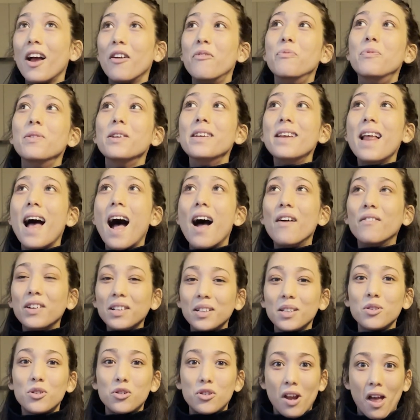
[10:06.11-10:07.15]
I've been
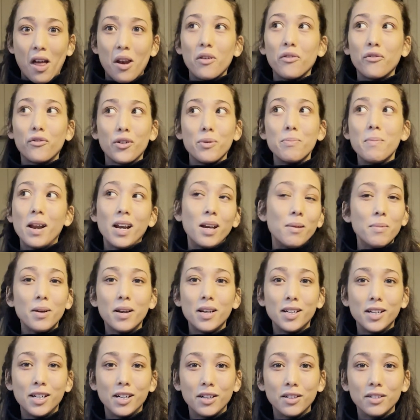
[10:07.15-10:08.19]
having this channel for many
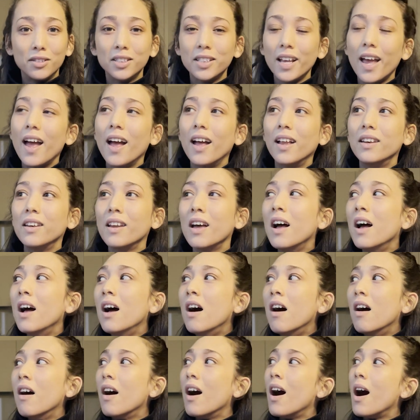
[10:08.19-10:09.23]
many years, and
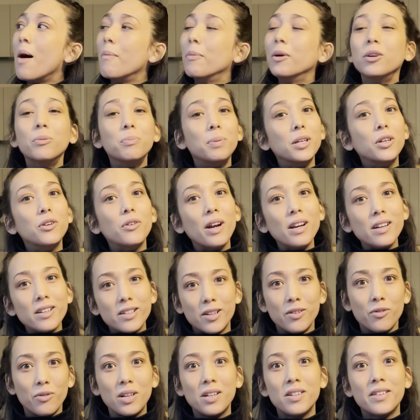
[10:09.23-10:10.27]
um, it would be great
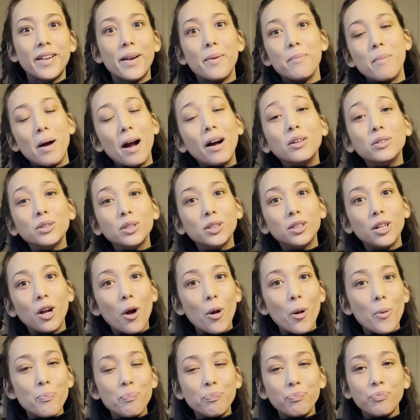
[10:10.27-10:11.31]
to reach that
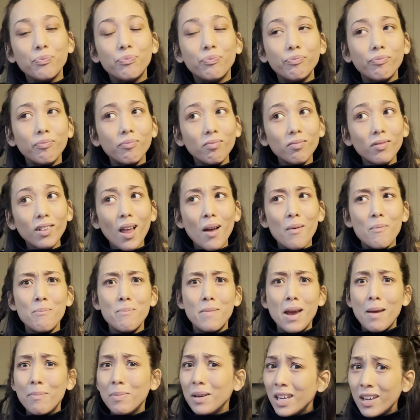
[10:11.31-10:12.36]
milestone
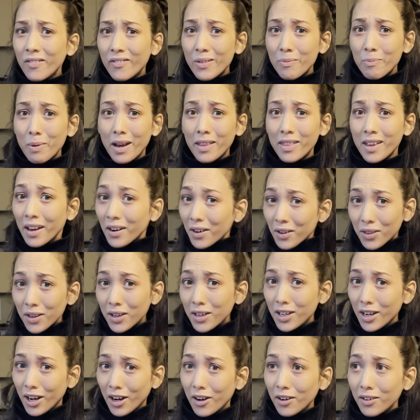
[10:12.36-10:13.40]
maybe even by the end of the
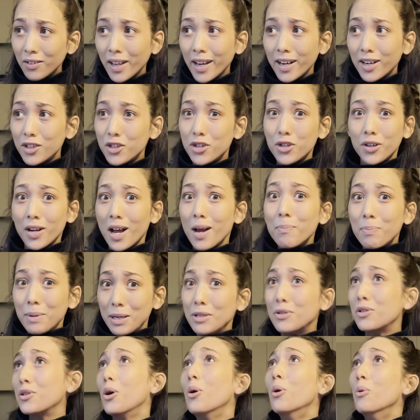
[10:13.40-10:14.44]
year, like, should I
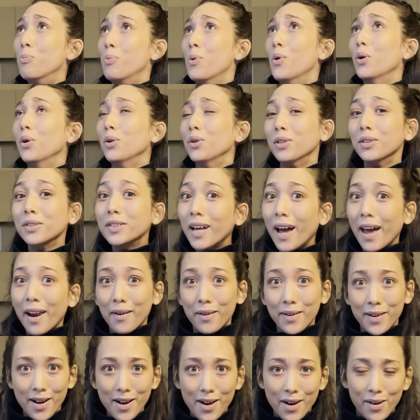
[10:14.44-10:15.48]
be so bold? I
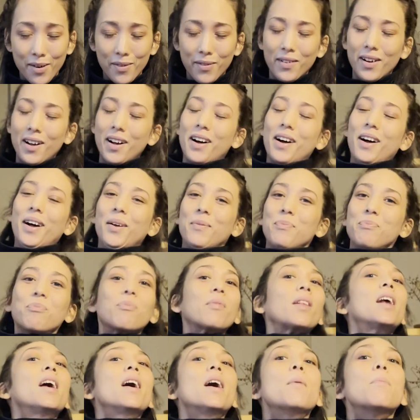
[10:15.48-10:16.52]
don't know.
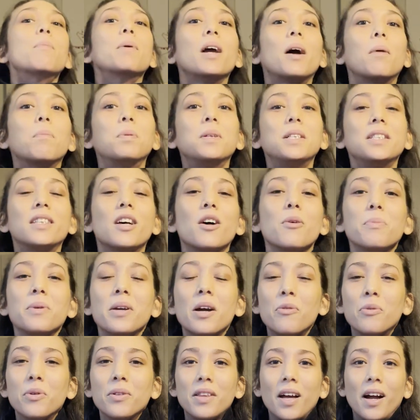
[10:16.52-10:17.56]
Um, but yeah, please help me
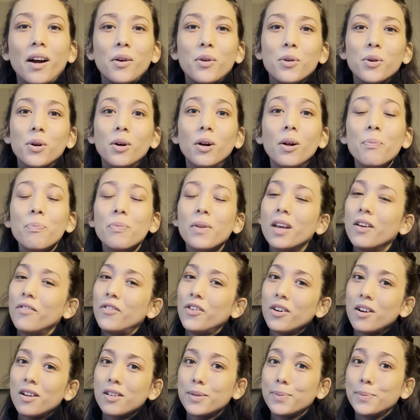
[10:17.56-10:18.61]
out with that goal if
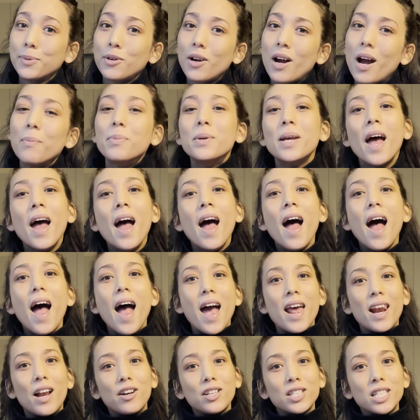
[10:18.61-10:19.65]
you're not subscribed.
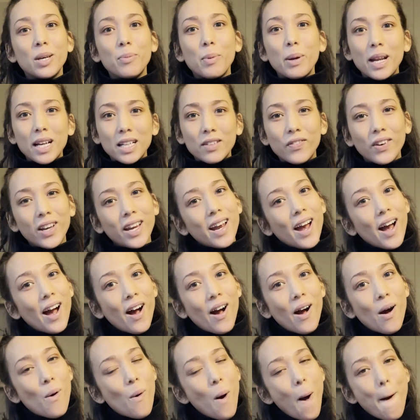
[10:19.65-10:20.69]
And I'll see you in my next
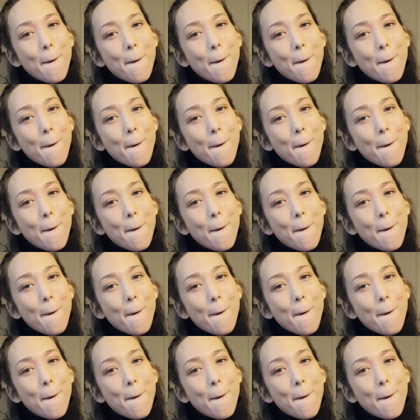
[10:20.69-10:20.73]
video.